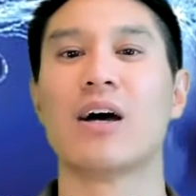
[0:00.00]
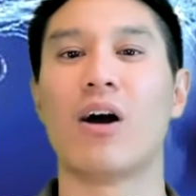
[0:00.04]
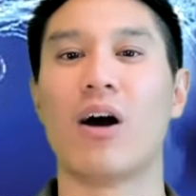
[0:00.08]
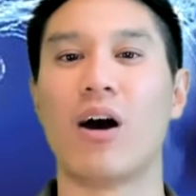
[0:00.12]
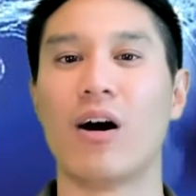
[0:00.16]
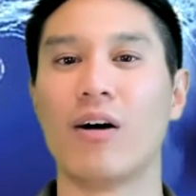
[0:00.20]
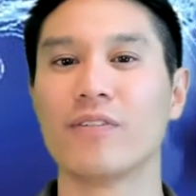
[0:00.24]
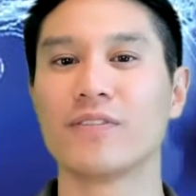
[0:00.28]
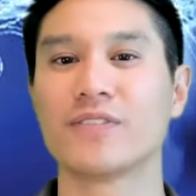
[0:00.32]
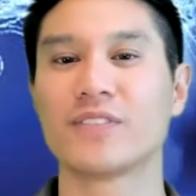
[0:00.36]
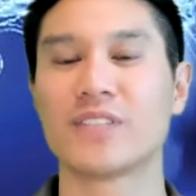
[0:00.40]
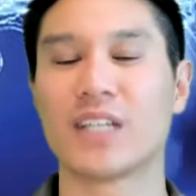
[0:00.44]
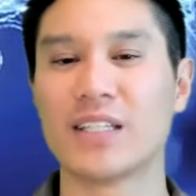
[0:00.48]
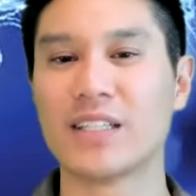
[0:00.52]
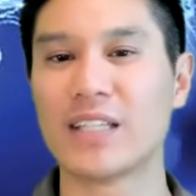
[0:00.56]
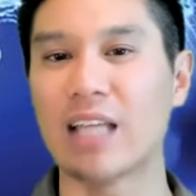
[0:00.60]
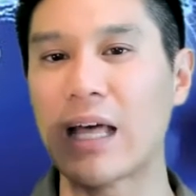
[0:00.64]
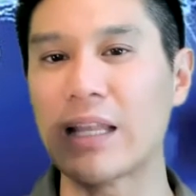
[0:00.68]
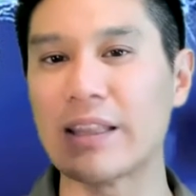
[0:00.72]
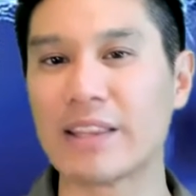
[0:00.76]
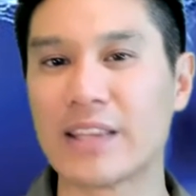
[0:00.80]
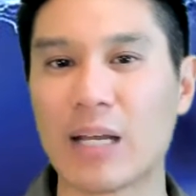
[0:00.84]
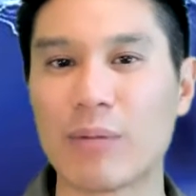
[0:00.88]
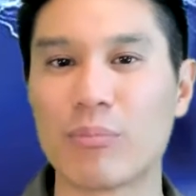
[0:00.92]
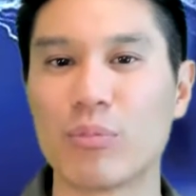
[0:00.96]
All of a sudden
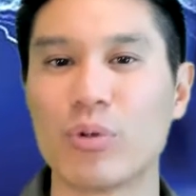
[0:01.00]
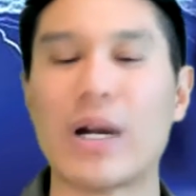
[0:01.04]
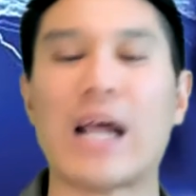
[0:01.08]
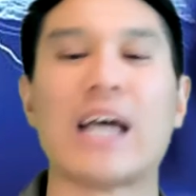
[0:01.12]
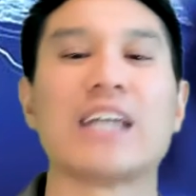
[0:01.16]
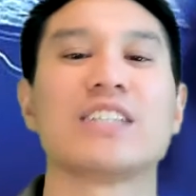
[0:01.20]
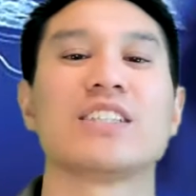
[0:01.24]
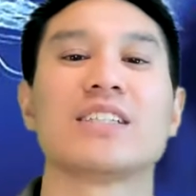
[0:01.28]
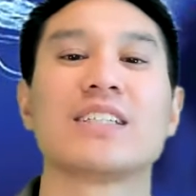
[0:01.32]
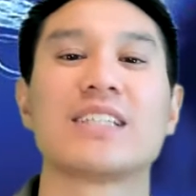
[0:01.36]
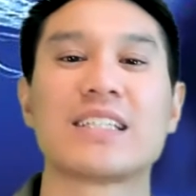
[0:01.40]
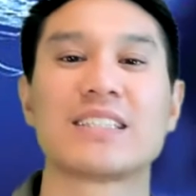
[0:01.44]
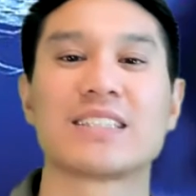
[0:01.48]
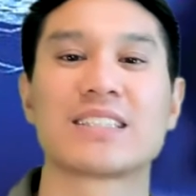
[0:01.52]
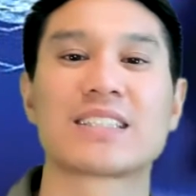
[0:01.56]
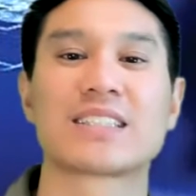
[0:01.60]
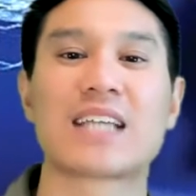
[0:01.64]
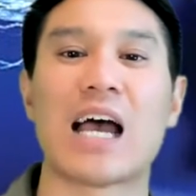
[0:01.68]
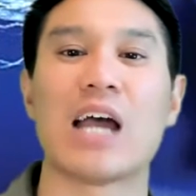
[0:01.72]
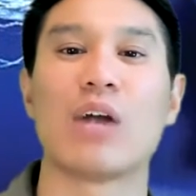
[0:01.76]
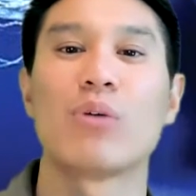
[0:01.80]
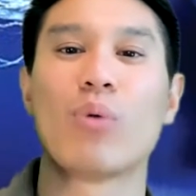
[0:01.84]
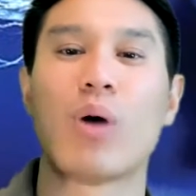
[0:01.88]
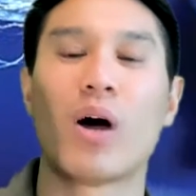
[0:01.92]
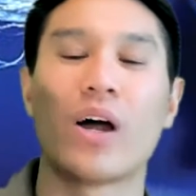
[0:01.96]
that number actually
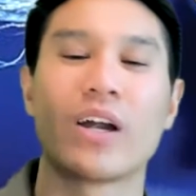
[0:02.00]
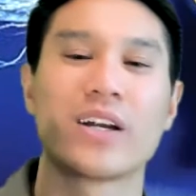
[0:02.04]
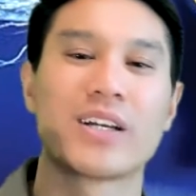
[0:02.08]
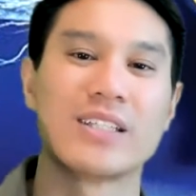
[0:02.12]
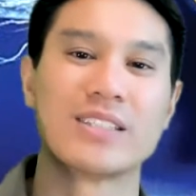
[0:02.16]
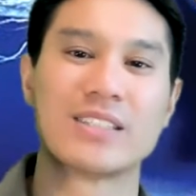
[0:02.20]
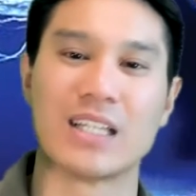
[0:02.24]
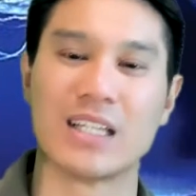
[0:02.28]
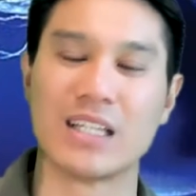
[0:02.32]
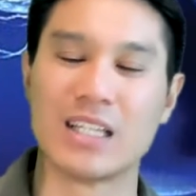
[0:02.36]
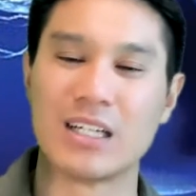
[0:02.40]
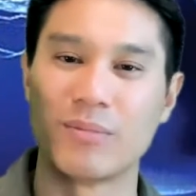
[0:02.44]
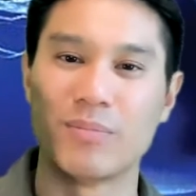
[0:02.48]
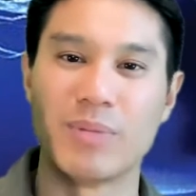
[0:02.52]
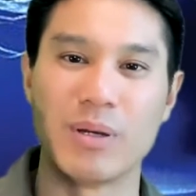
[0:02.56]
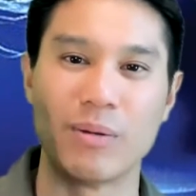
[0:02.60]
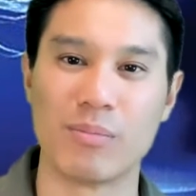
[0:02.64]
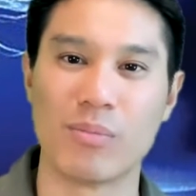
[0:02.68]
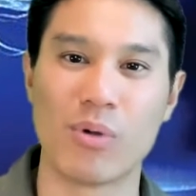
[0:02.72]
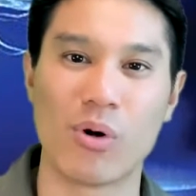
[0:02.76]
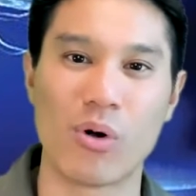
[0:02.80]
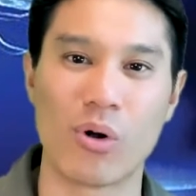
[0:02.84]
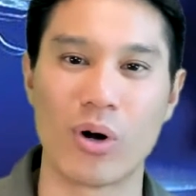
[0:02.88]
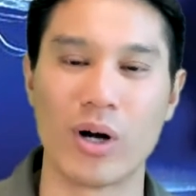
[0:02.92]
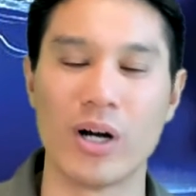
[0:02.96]
skyrockets a little bit
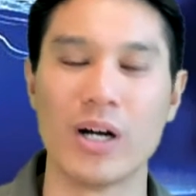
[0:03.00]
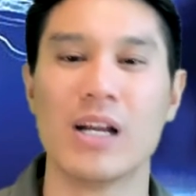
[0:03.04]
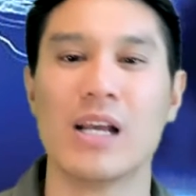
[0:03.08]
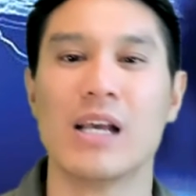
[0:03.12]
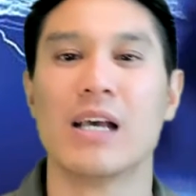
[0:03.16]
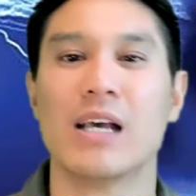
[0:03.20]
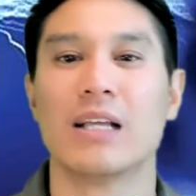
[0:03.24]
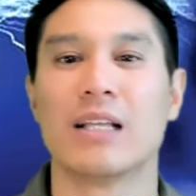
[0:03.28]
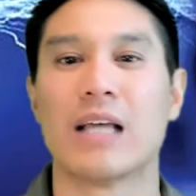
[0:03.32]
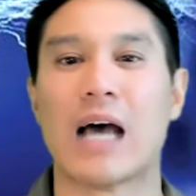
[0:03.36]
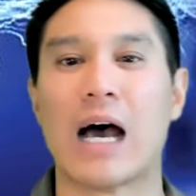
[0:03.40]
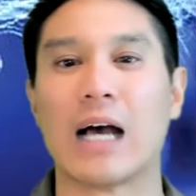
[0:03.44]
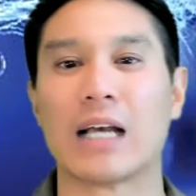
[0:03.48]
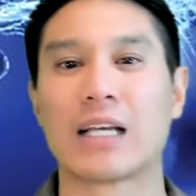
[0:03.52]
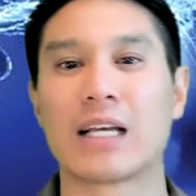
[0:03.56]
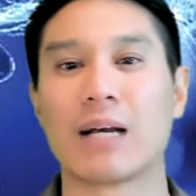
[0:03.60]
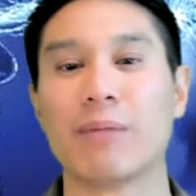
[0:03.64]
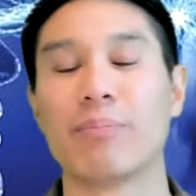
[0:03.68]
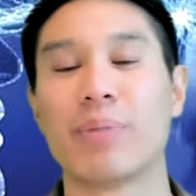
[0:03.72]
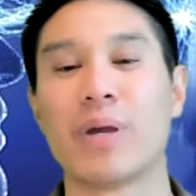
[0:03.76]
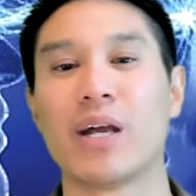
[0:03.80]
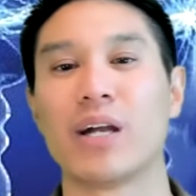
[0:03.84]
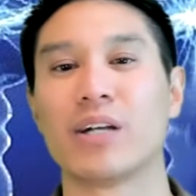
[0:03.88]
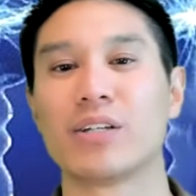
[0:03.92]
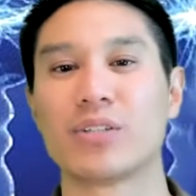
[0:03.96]
more
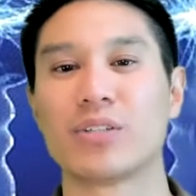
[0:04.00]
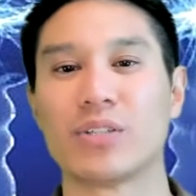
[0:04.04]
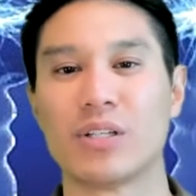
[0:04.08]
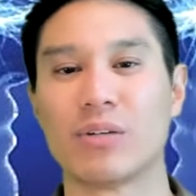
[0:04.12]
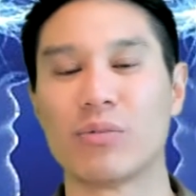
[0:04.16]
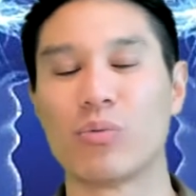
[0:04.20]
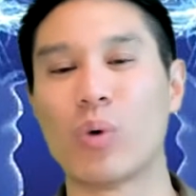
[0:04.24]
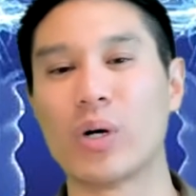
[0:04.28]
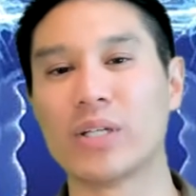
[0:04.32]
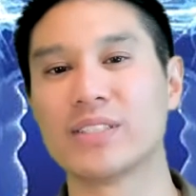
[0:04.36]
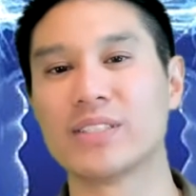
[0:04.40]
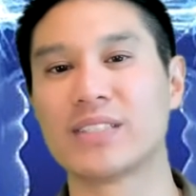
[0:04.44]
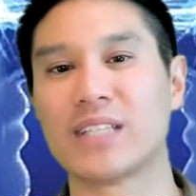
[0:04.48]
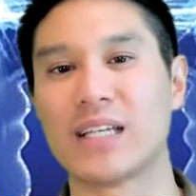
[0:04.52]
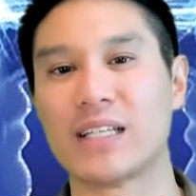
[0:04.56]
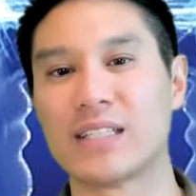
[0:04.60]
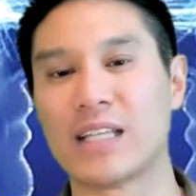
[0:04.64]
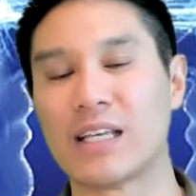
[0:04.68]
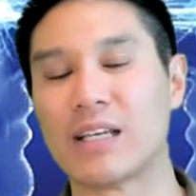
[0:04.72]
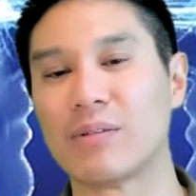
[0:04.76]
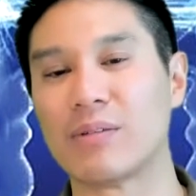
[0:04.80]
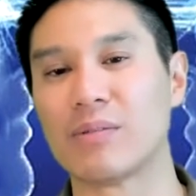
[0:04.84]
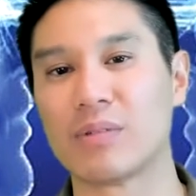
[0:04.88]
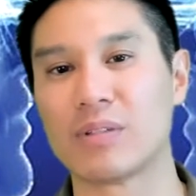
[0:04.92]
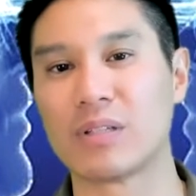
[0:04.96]
compared to the ones that
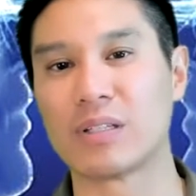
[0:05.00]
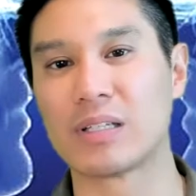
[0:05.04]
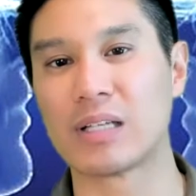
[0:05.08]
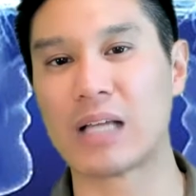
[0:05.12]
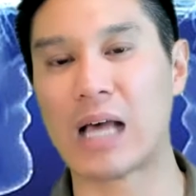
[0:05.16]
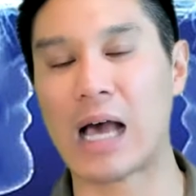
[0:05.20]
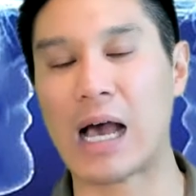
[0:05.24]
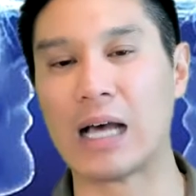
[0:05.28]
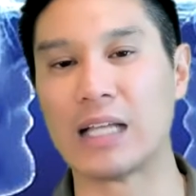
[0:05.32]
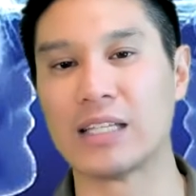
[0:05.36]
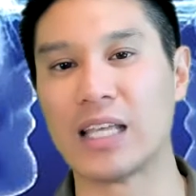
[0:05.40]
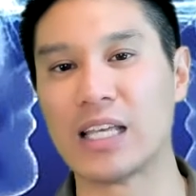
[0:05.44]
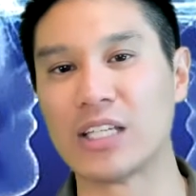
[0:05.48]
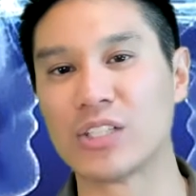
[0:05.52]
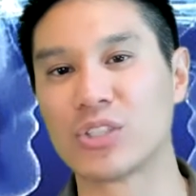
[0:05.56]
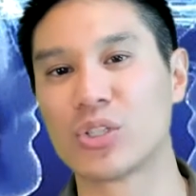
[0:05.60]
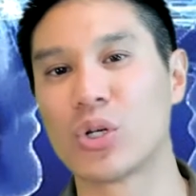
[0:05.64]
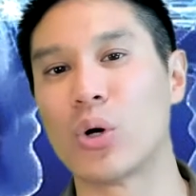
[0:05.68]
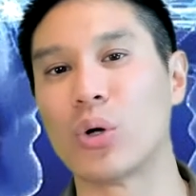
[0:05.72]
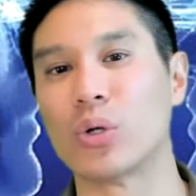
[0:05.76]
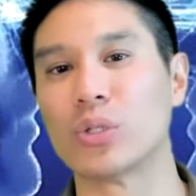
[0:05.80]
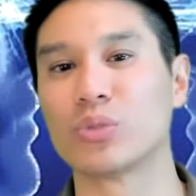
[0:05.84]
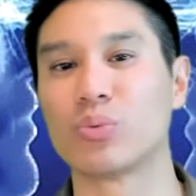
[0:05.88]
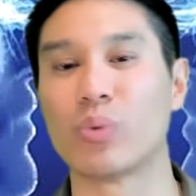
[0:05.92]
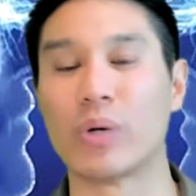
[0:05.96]
they
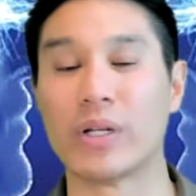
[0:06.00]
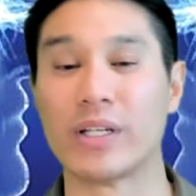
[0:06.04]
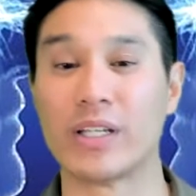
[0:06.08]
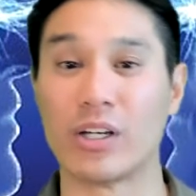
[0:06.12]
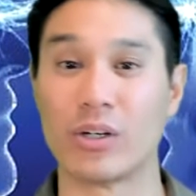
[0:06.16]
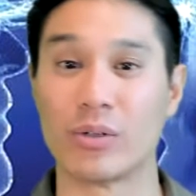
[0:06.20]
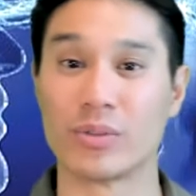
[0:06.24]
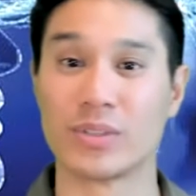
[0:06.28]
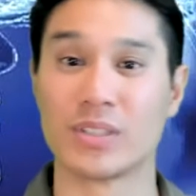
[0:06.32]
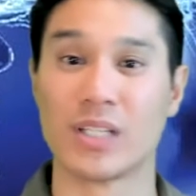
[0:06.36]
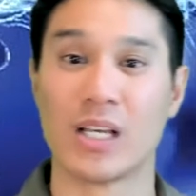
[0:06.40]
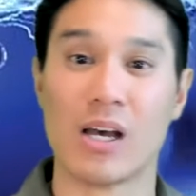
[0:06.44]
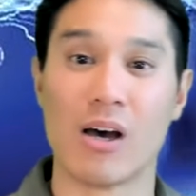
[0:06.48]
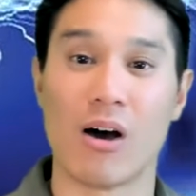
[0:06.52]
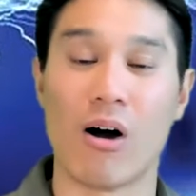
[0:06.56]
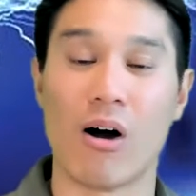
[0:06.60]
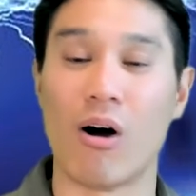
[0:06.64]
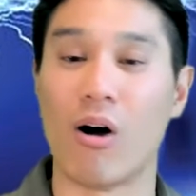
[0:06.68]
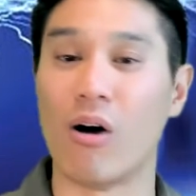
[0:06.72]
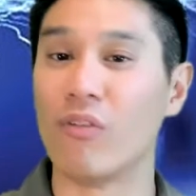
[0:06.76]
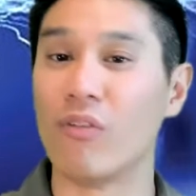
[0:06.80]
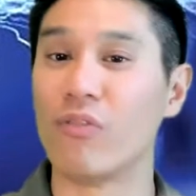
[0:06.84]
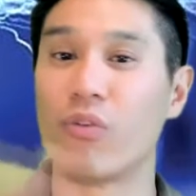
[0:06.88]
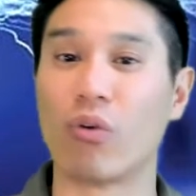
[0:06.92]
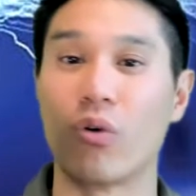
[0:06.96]
chose when there was
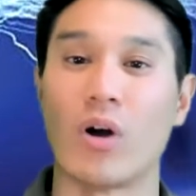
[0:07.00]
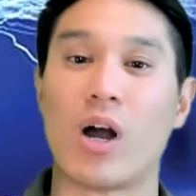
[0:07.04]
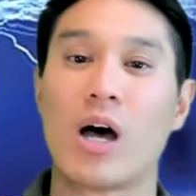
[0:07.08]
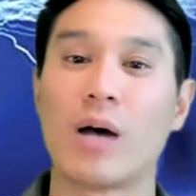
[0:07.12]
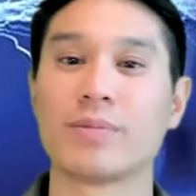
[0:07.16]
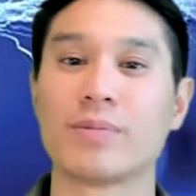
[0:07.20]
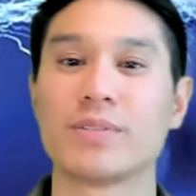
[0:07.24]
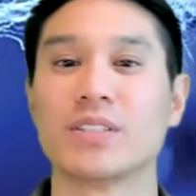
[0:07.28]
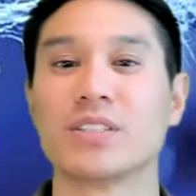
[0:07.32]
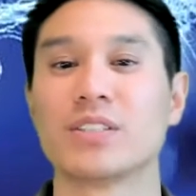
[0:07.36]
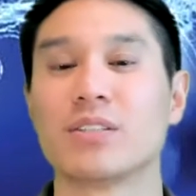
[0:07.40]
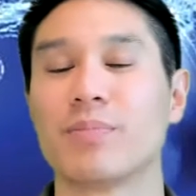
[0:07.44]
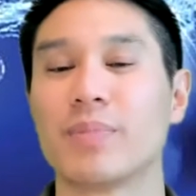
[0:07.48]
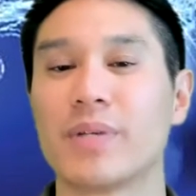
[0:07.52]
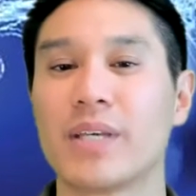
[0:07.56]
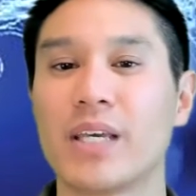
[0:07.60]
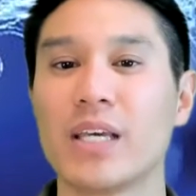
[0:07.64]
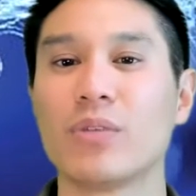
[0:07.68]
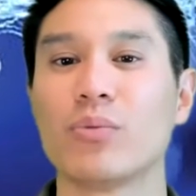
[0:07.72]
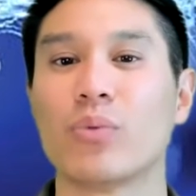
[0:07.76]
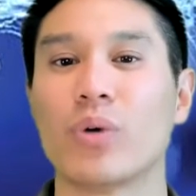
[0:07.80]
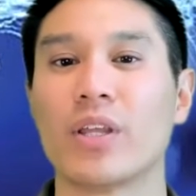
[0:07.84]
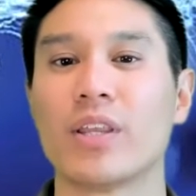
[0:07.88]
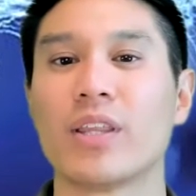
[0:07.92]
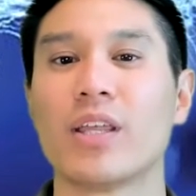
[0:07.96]
all 4 options to
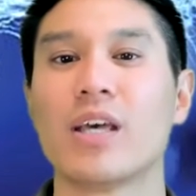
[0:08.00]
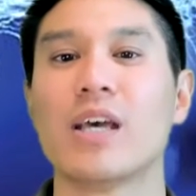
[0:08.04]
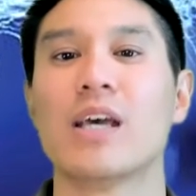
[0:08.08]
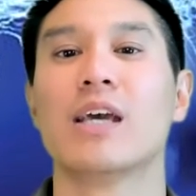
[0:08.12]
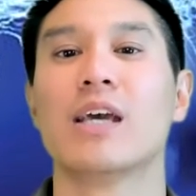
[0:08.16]
begin with,